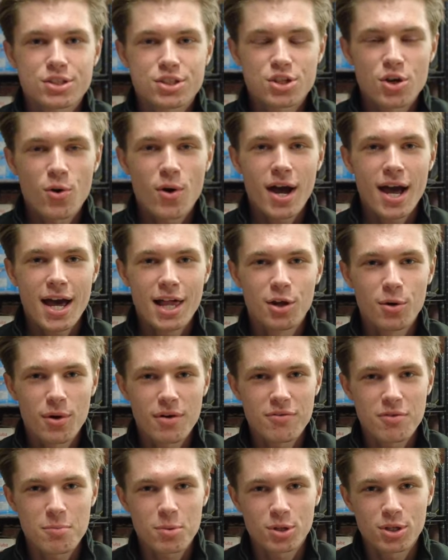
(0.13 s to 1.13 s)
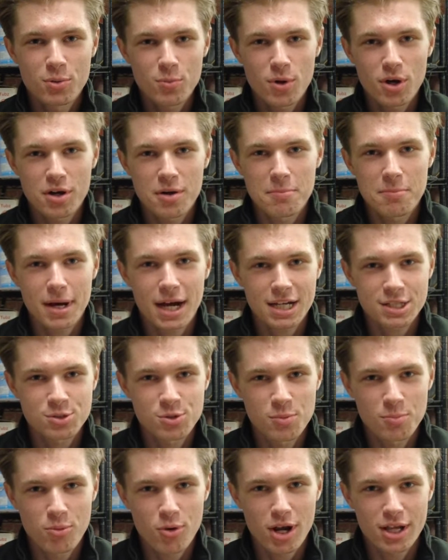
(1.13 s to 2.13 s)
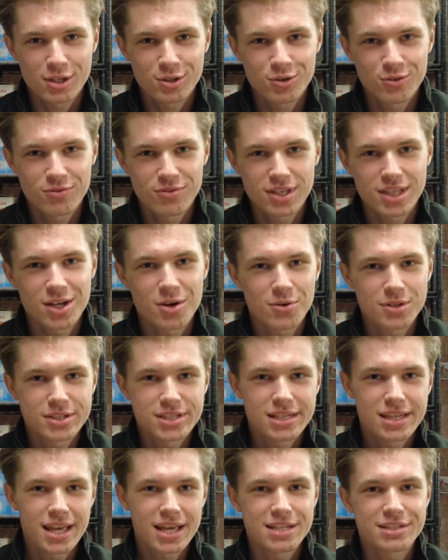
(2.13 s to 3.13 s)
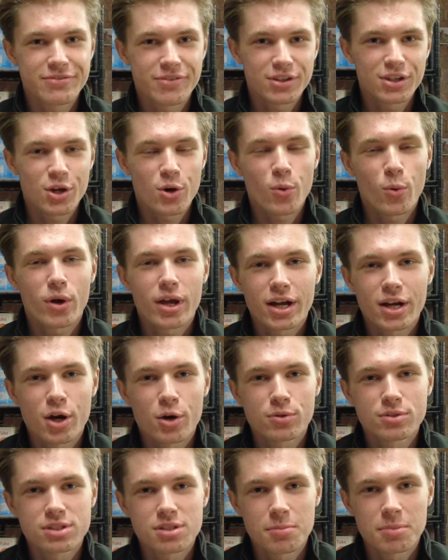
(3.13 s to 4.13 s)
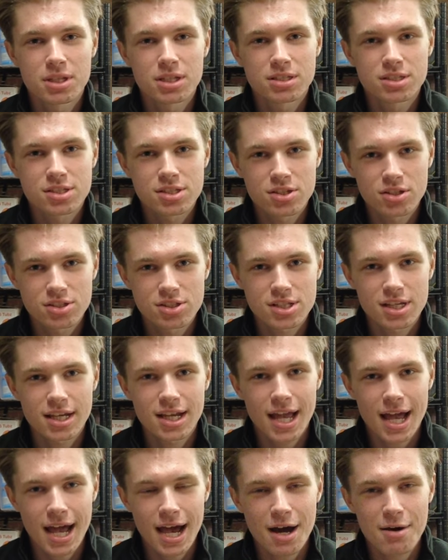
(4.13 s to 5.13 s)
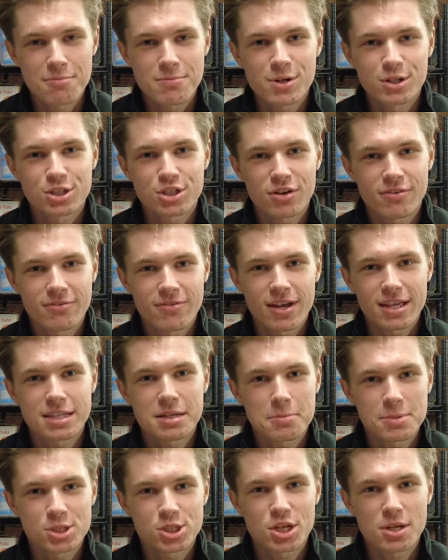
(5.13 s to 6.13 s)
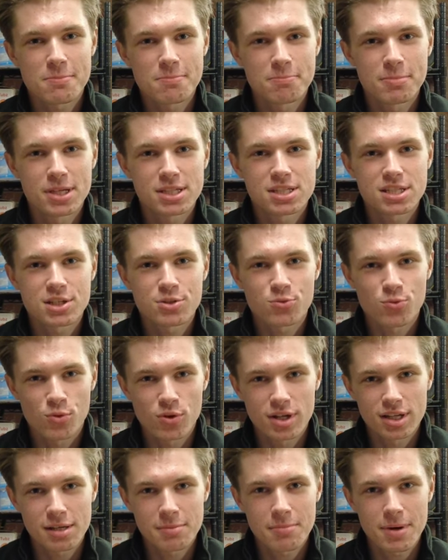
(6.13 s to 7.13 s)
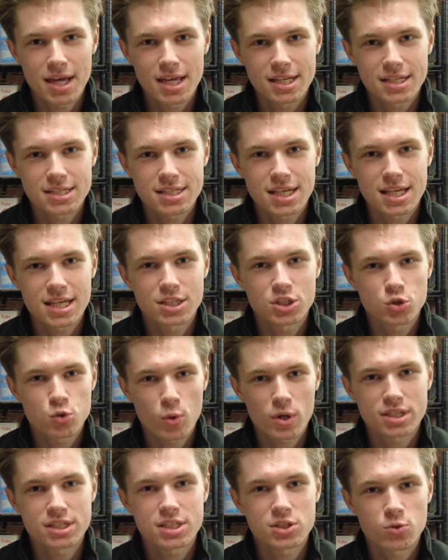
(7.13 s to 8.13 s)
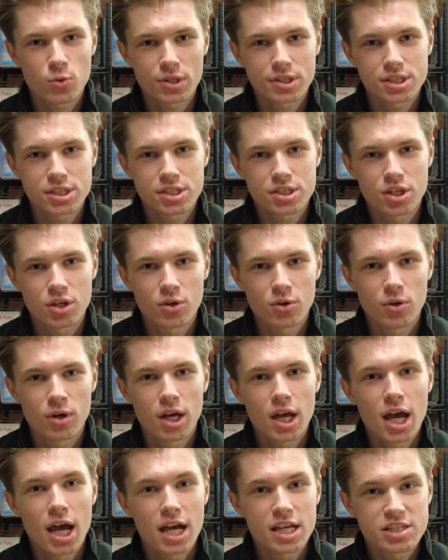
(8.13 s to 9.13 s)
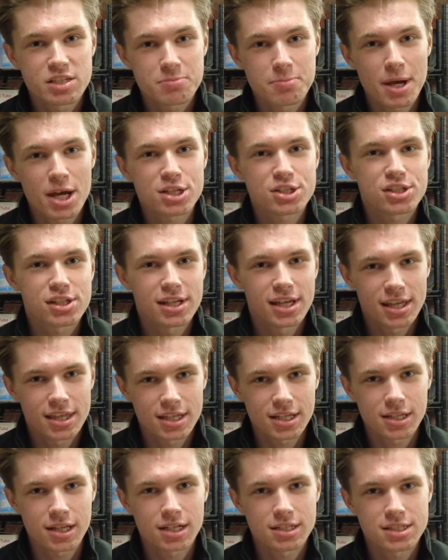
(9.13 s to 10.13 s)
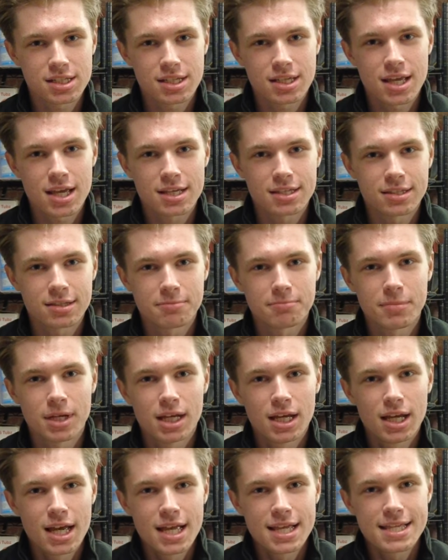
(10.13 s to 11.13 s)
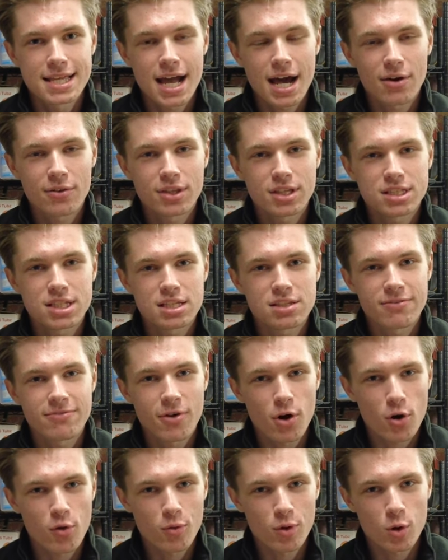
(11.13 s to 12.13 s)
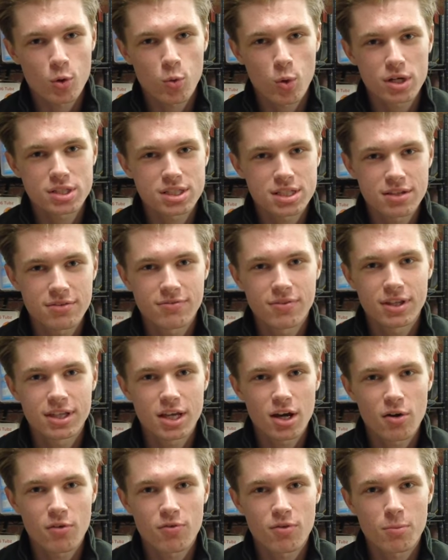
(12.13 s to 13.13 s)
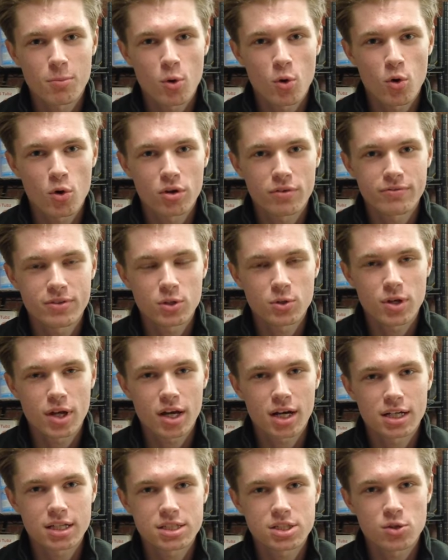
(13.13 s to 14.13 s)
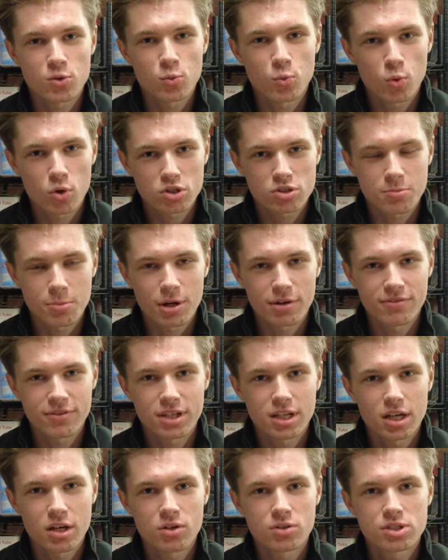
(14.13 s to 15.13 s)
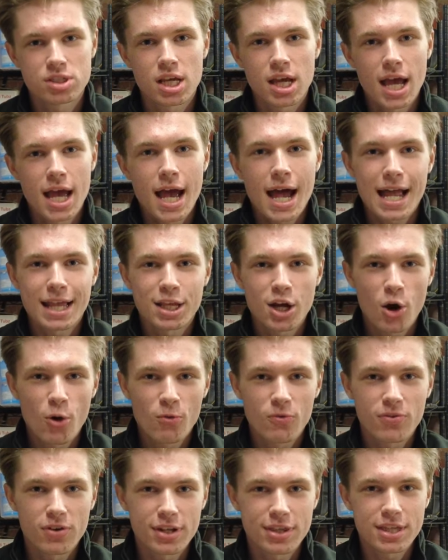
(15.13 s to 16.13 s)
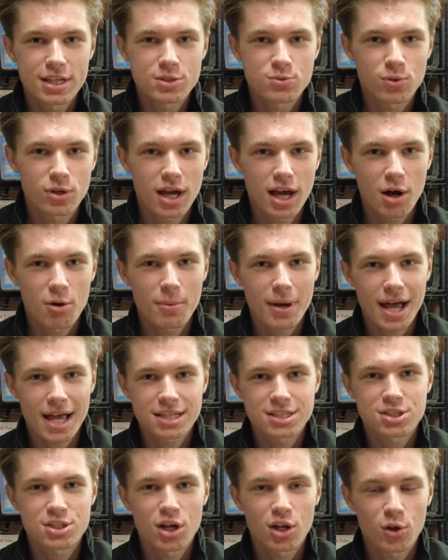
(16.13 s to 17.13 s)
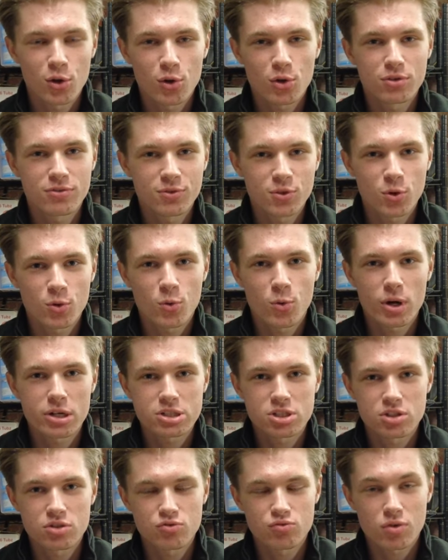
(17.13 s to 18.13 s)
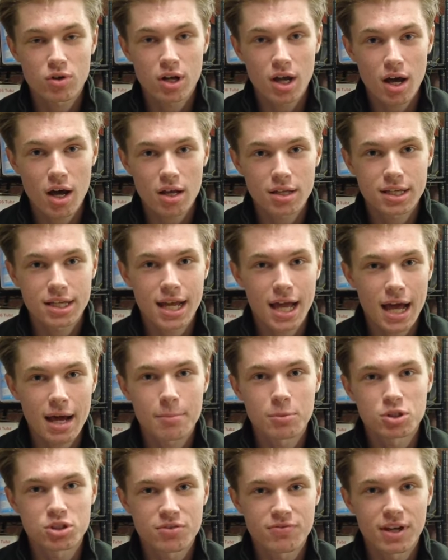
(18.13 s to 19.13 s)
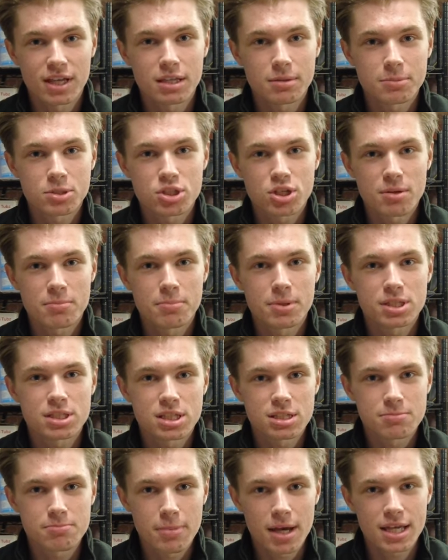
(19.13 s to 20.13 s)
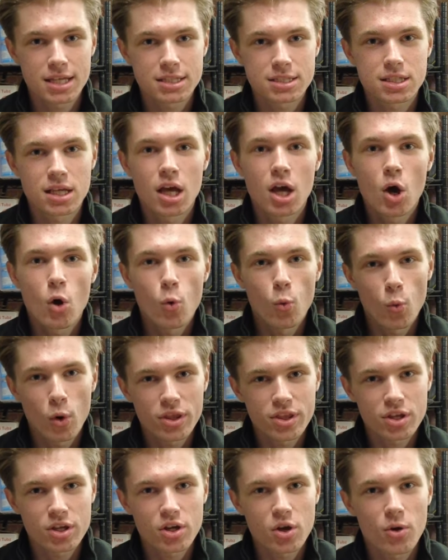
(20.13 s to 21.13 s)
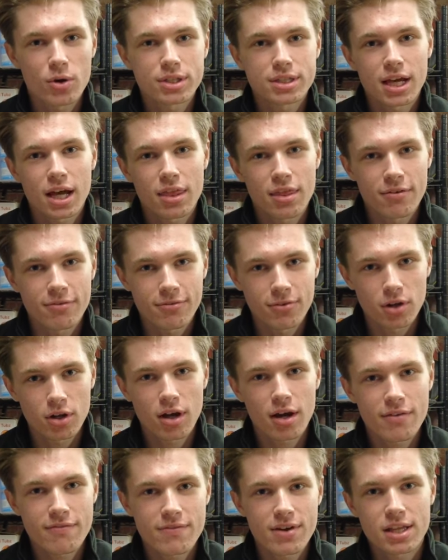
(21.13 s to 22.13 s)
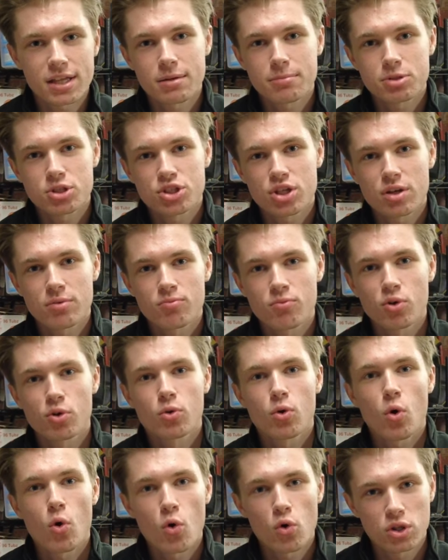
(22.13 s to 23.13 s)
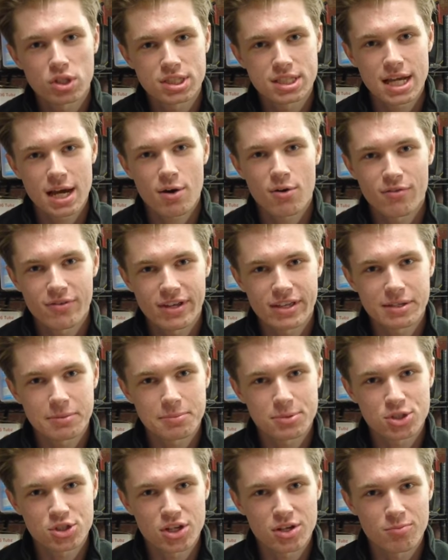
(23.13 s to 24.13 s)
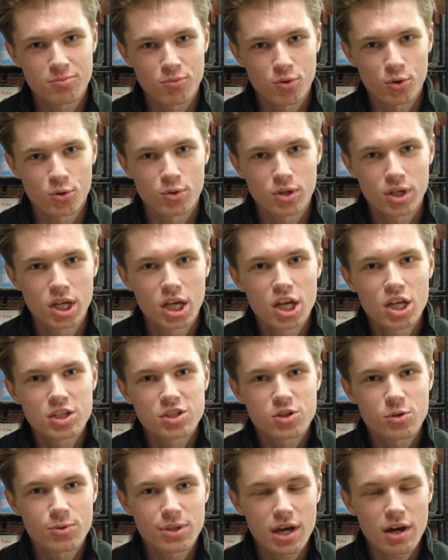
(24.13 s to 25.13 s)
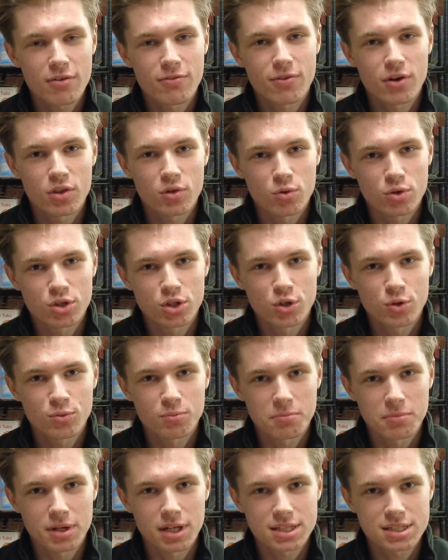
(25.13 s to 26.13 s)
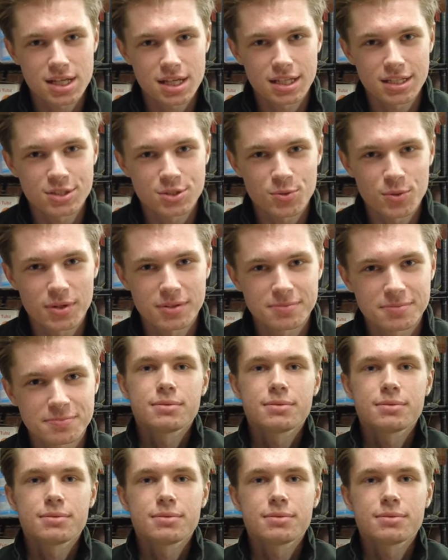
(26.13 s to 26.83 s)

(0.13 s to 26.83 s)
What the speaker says: So hello everybody and welcome back to a brand new video. In today's video we are going to be discussing how much a vending machine business really makes in 2022, especially in the United Kingdom. Now this is a very requested video from all of you guys who watch my videos, and hopefully this will help answer a lot of your questions regarding how much a vending machine business makes, whether you're going down the full line vending machine route or the towel vending machine route. So without further ado, let's get into it.